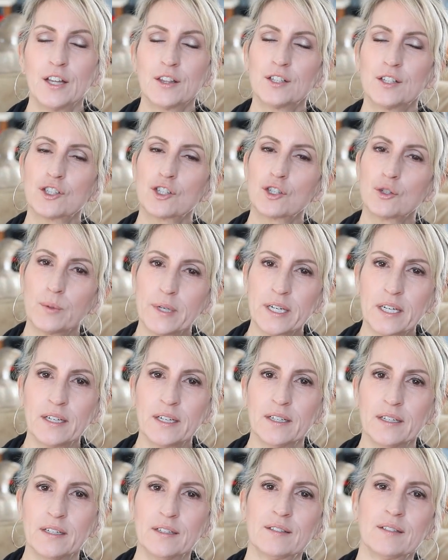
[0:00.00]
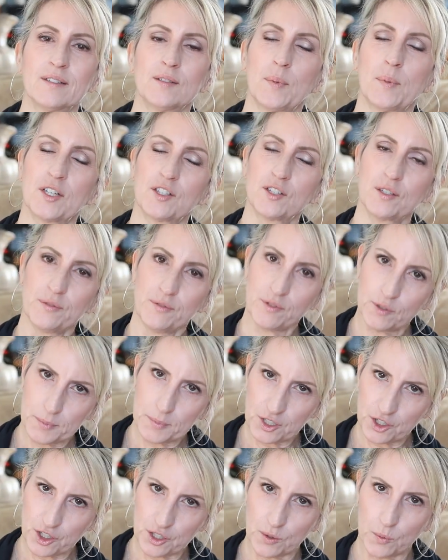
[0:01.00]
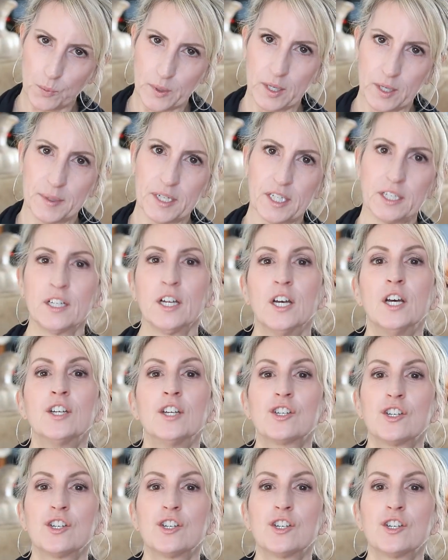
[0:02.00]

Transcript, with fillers: The trick is, especially for mature women,